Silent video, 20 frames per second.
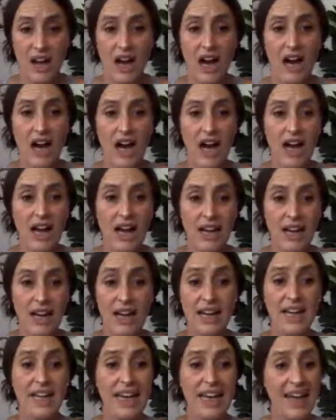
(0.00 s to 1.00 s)

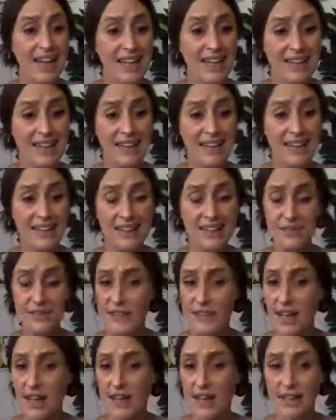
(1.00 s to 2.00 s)
Again, and I
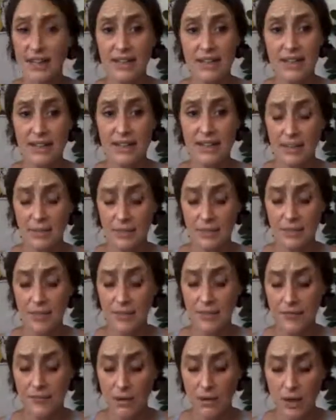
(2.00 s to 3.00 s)
said it
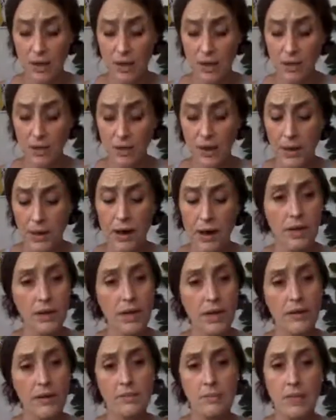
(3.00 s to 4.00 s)
before, part
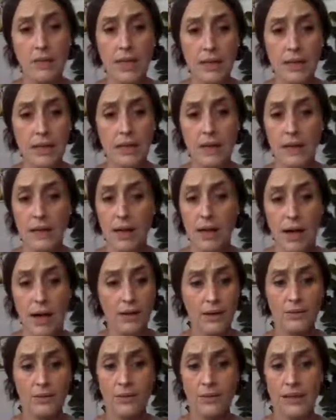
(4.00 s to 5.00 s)
of me
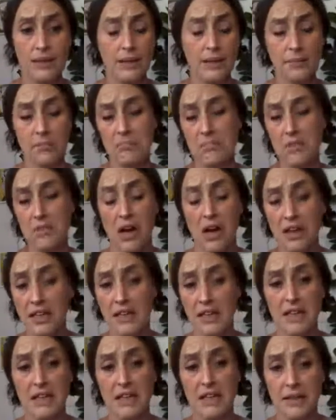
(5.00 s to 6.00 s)
not really
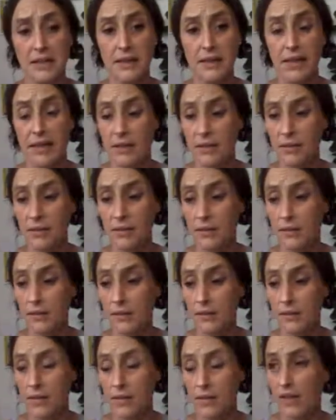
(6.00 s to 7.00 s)
talking and
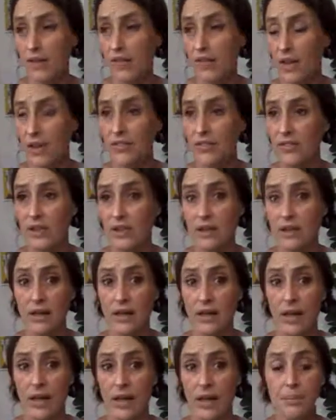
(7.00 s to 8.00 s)
discussing
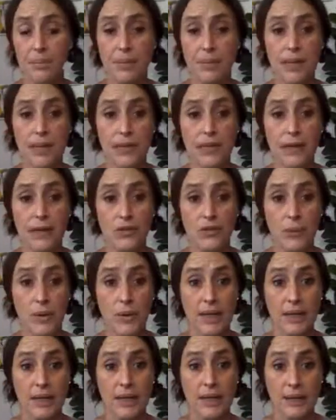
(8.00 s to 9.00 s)
being a
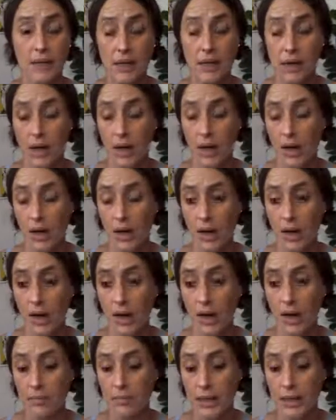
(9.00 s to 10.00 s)
twin
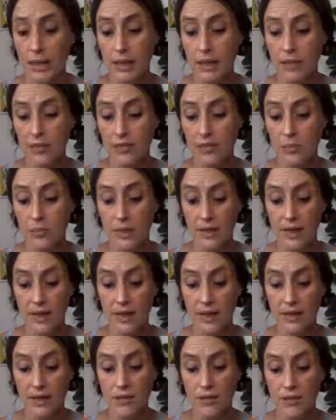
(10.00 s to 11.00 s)
is
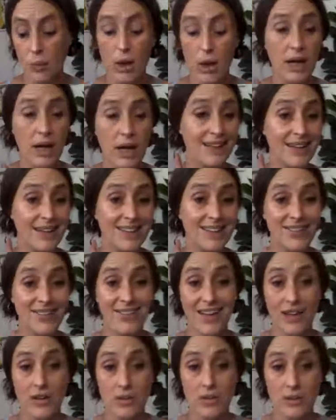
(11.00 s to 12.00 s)
because, one, it's
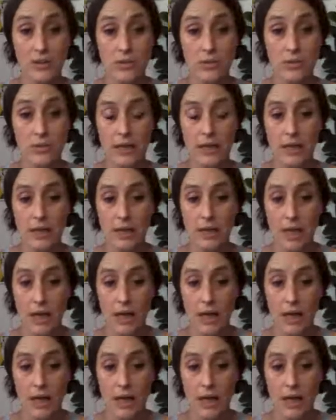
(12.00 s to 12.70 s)
sacred to me.